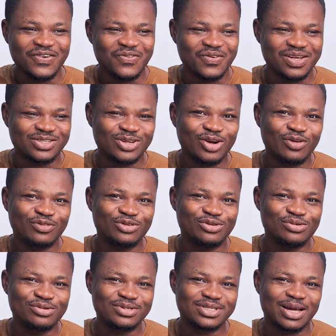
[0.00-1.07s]
We sort of
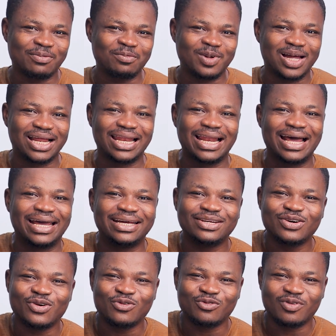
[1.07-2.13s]
do some
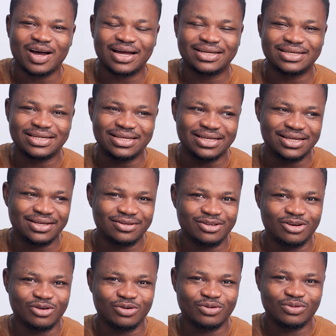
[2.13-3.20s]
glide over the,
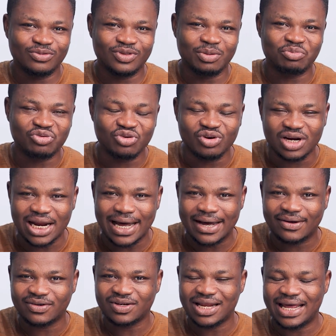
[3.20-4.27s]
the
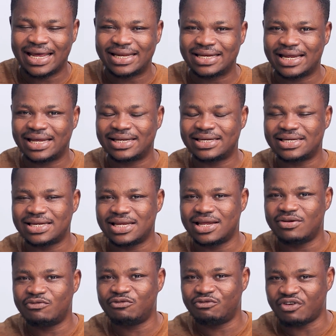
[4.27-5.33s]
pronoun and then
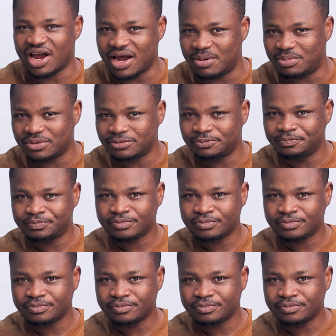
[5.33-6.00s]
the verb.